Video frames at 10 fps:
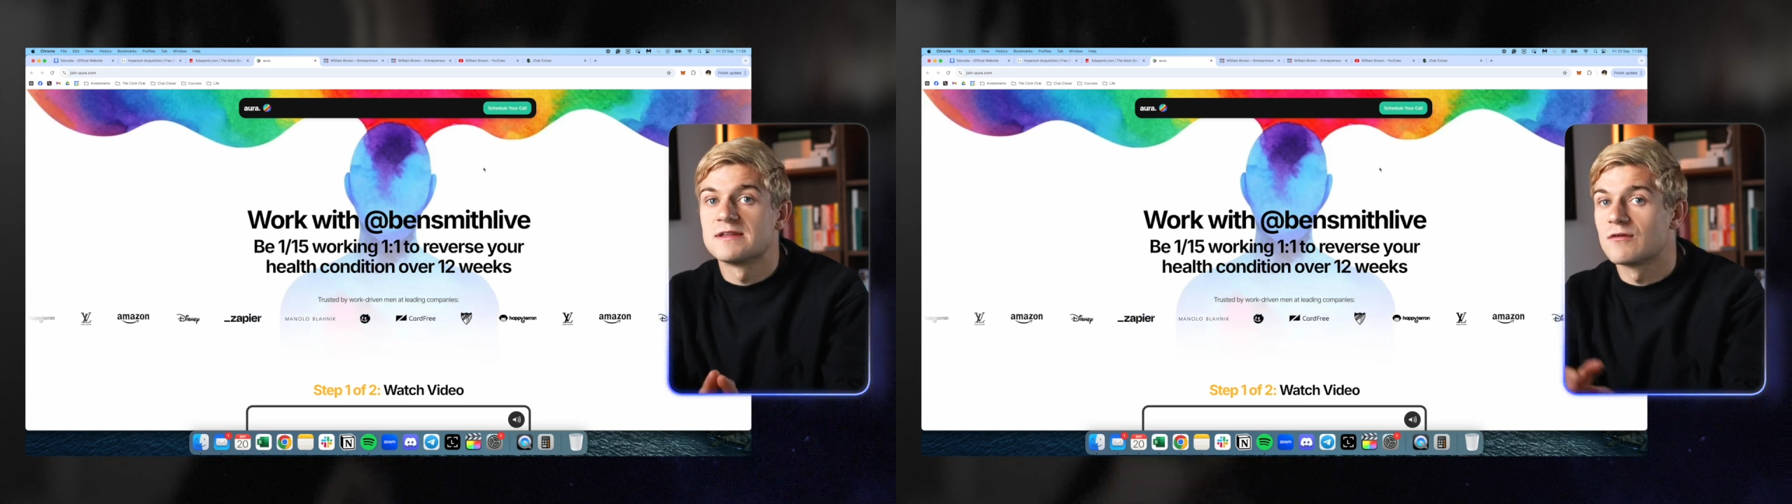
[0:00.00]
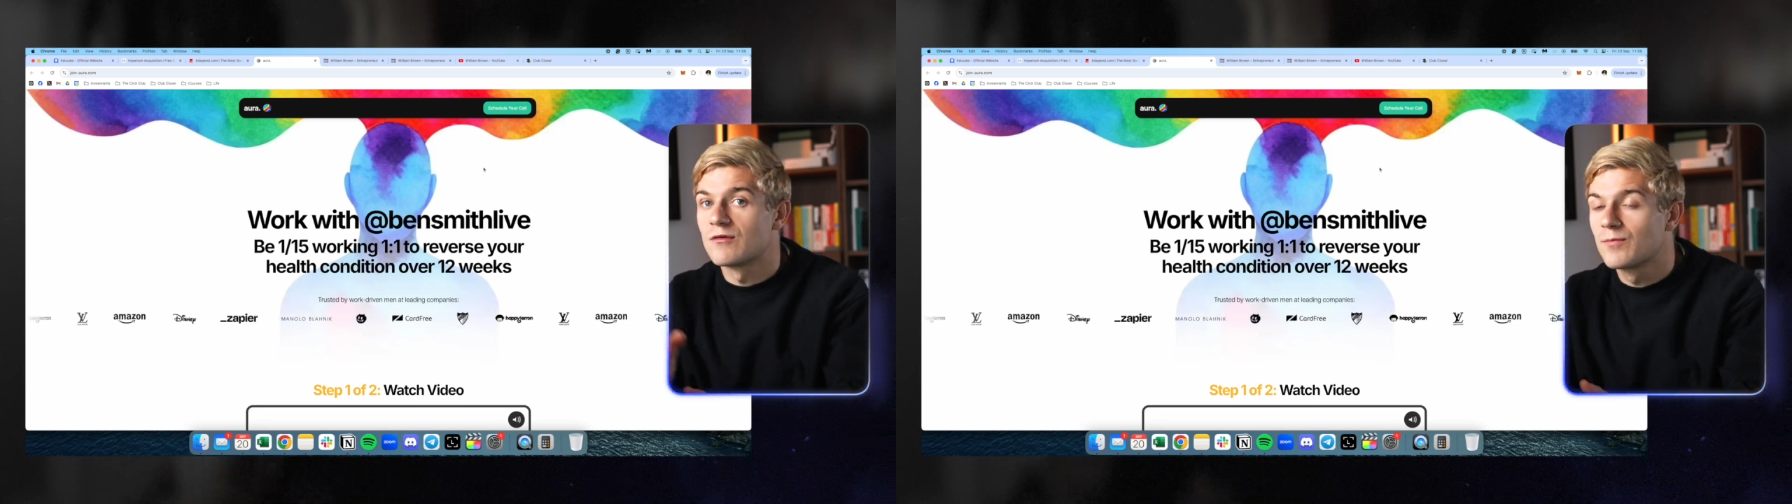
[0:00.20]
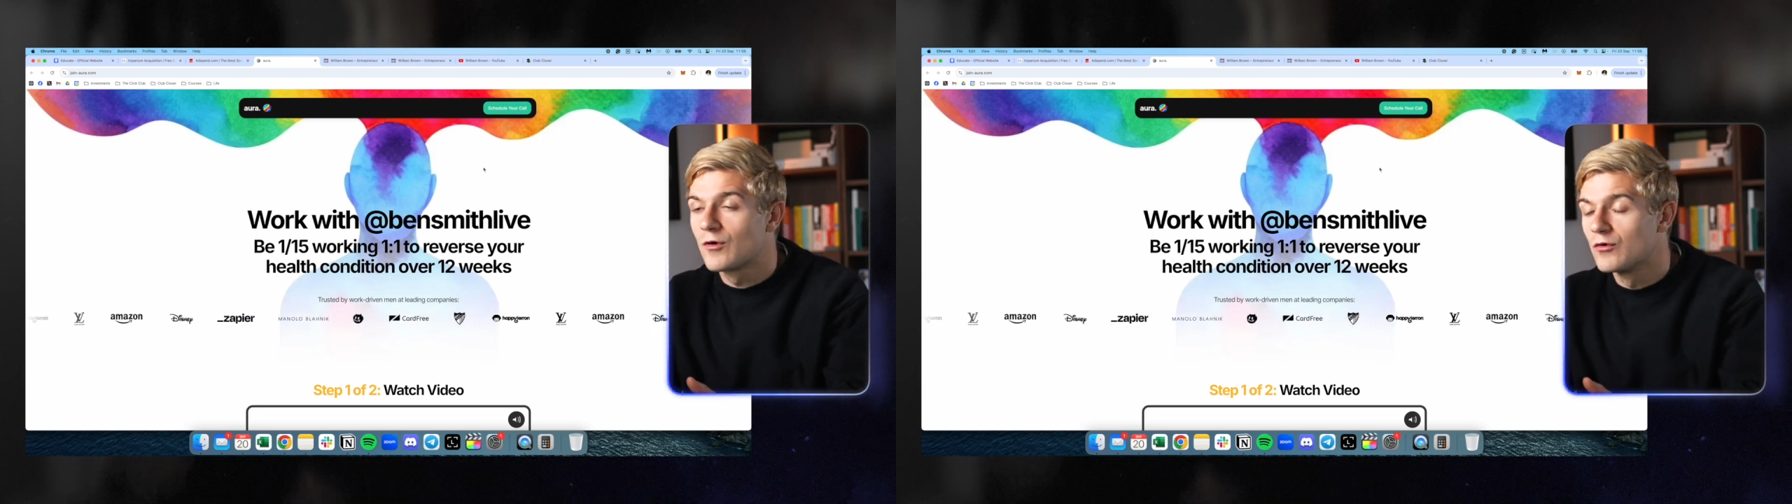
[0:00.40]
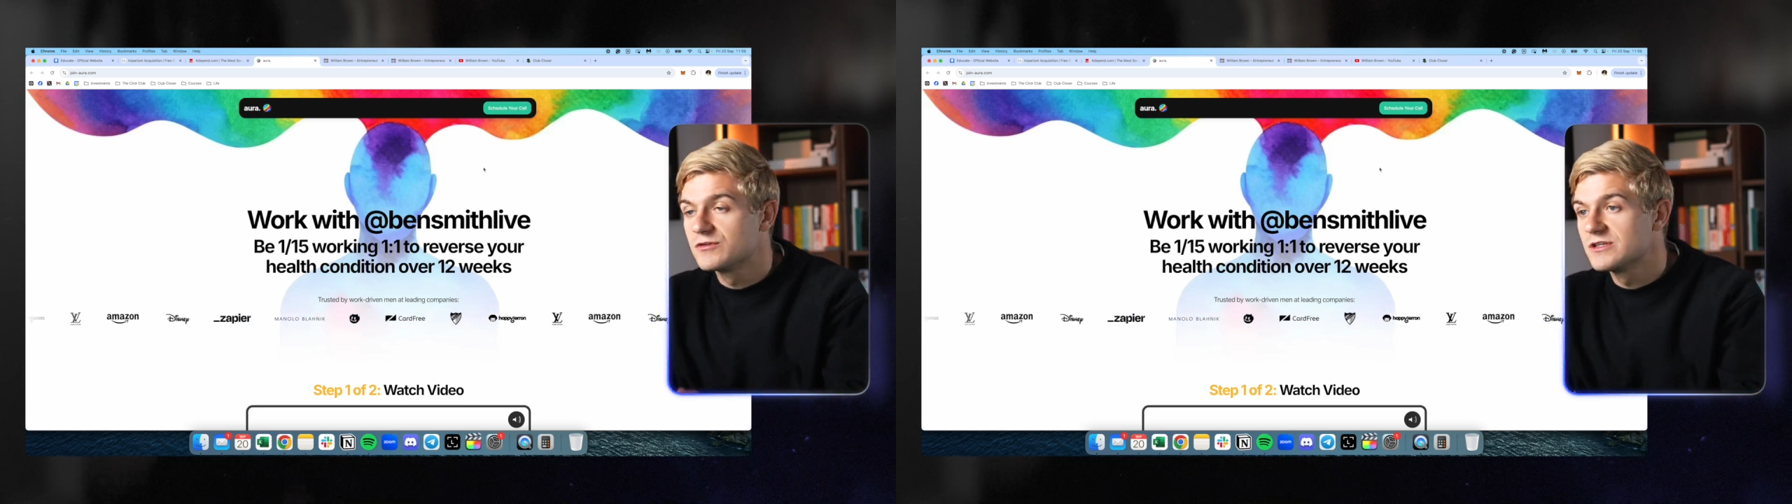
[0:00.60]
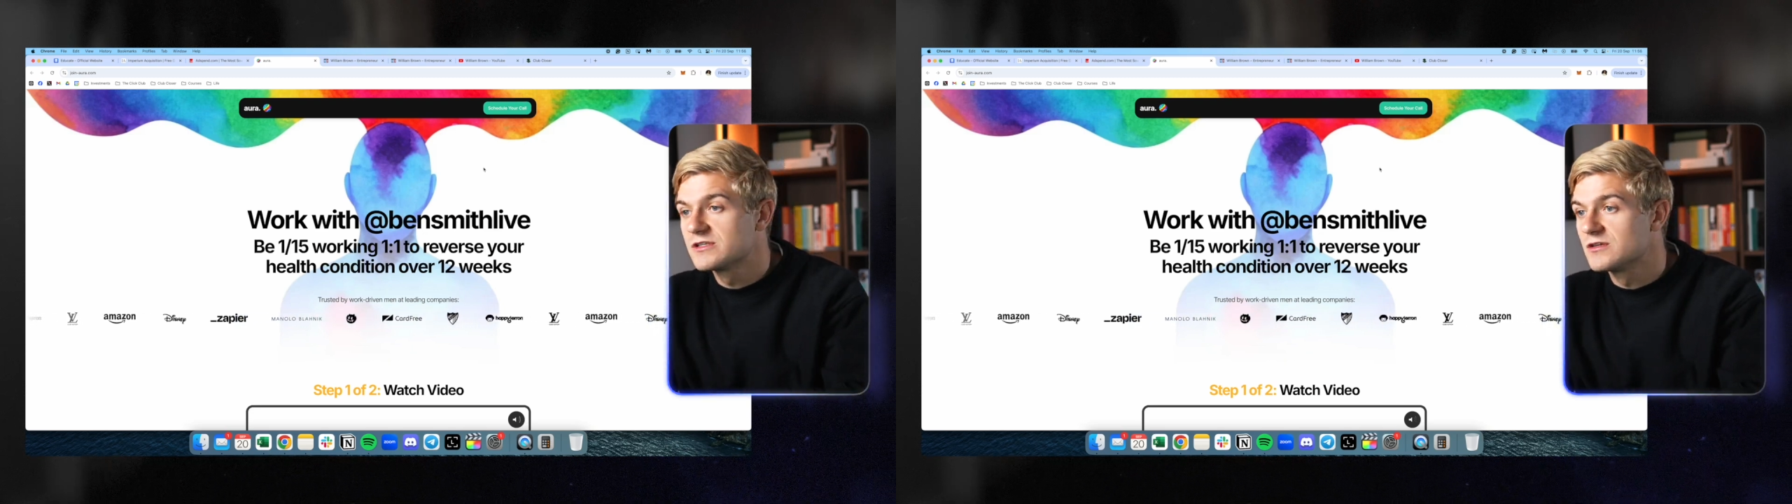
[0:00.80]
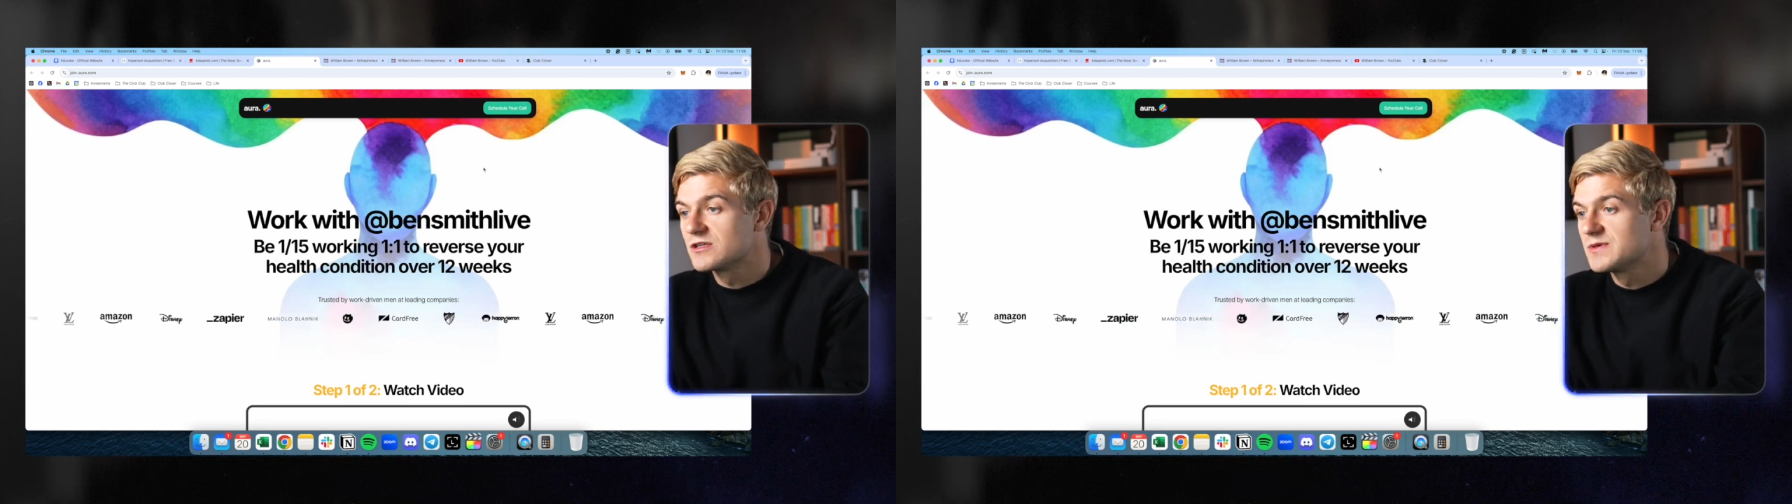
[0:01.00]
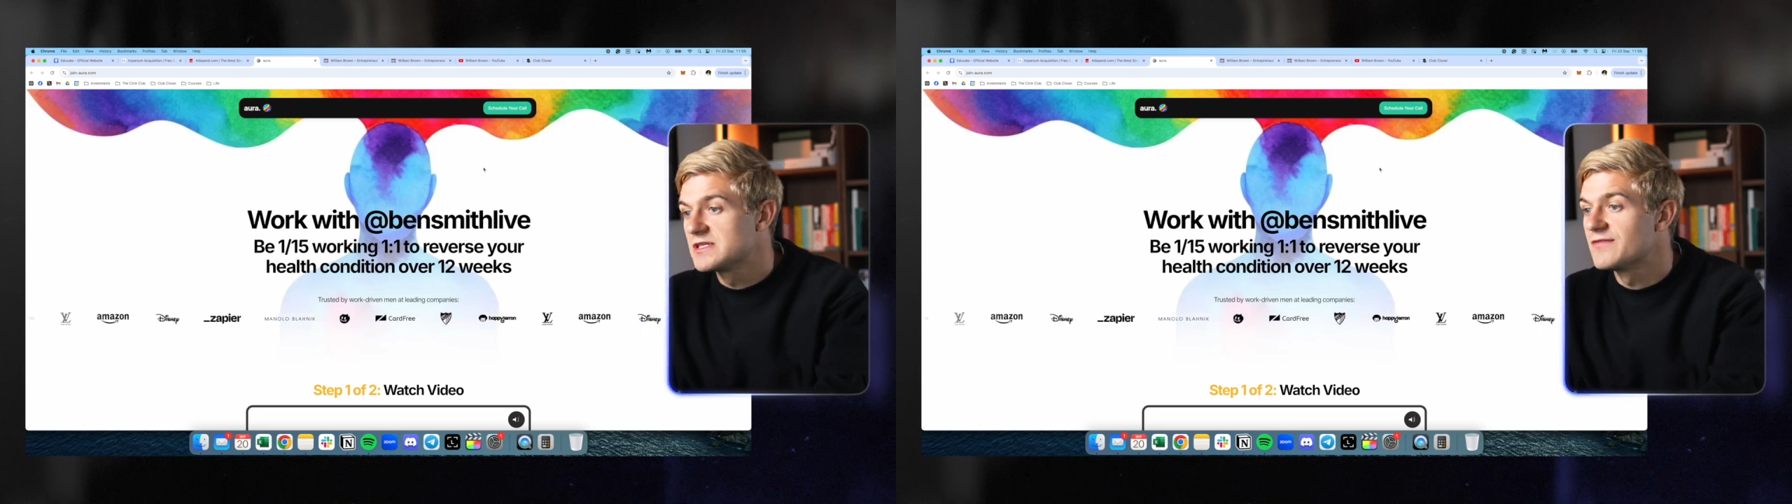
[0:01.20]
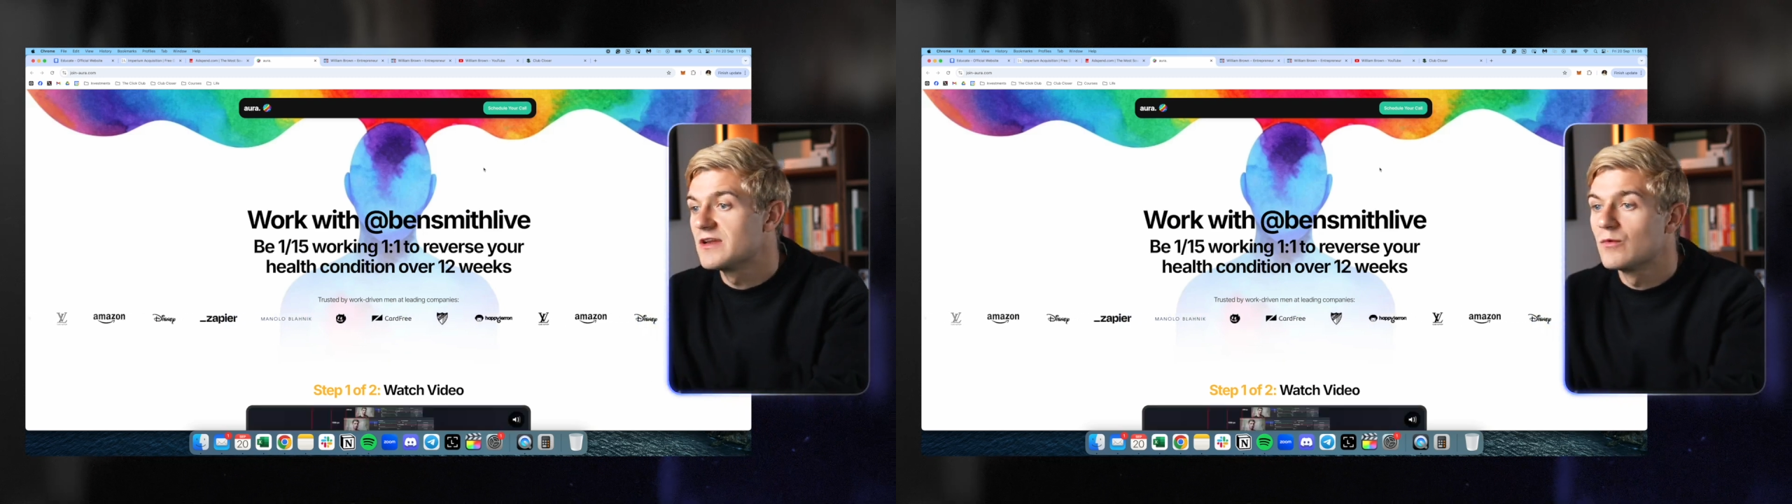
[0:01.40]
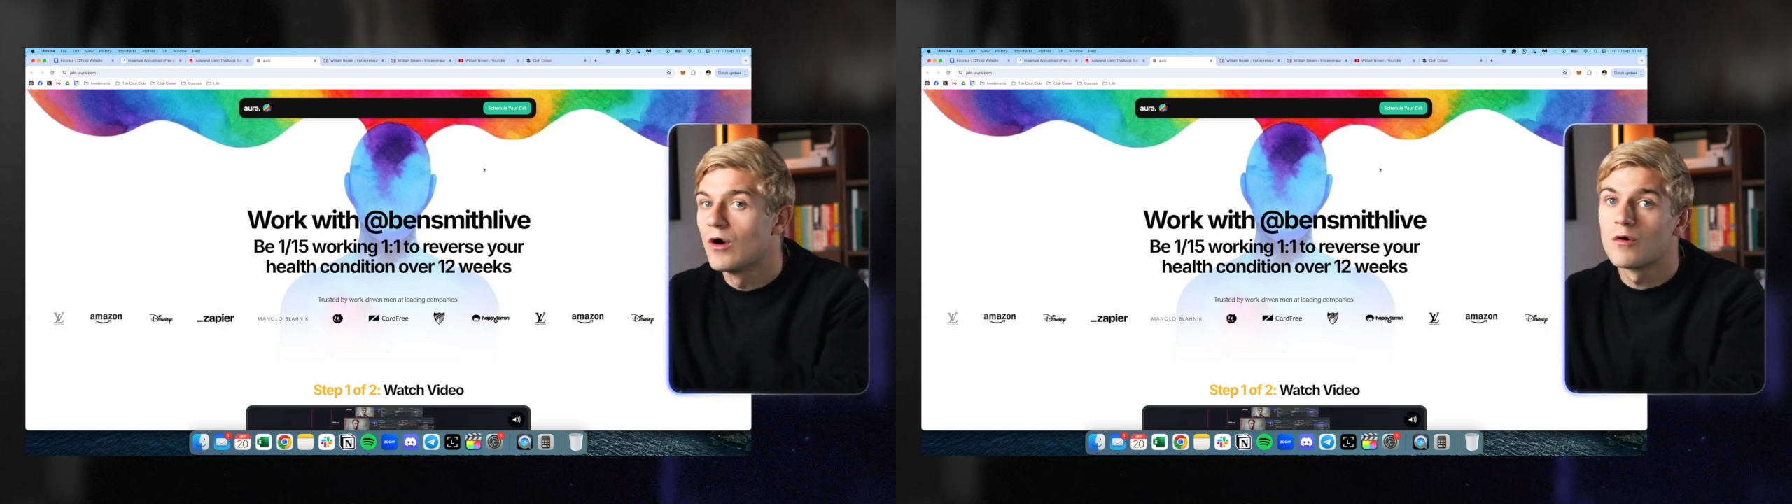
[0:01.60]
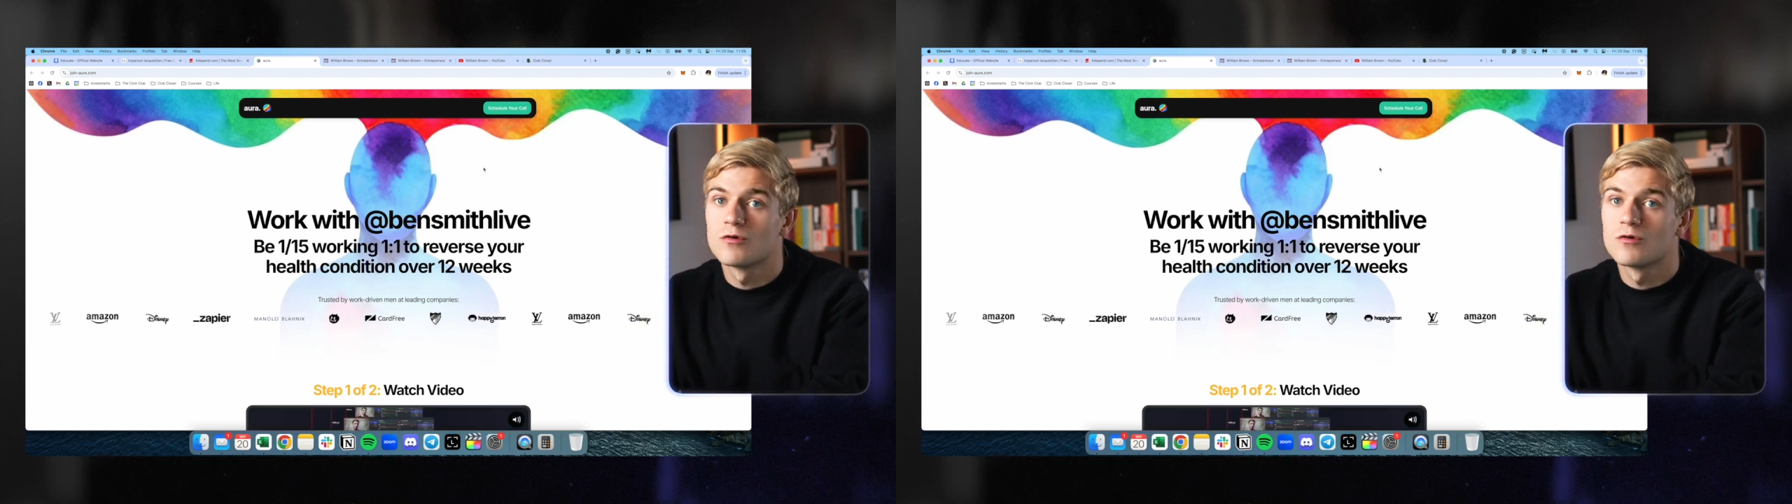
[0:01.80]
There are coaches that specifically work